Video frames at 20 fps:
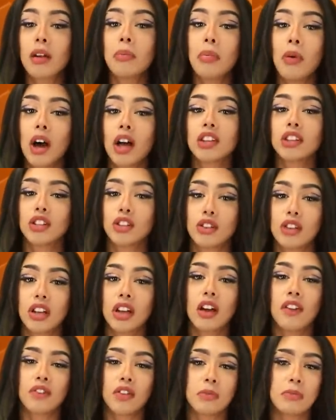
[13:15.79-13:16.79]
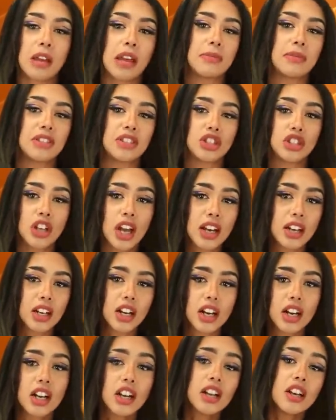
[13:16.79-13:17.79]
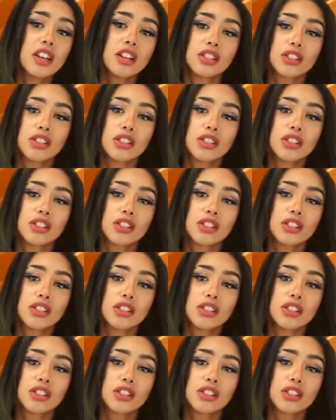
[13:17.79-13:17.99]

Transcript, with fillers: upon learning of her baby's gender,